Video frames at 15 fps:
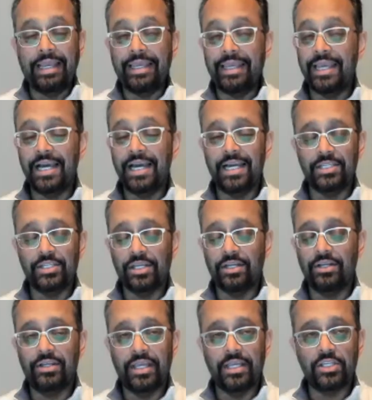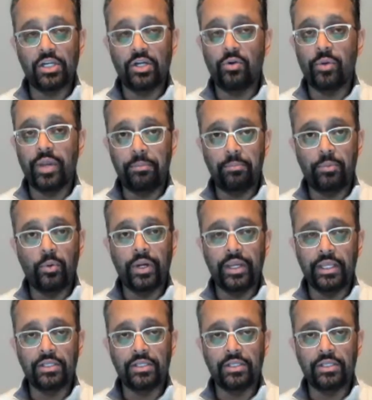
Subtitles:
Yeah, it's a great point.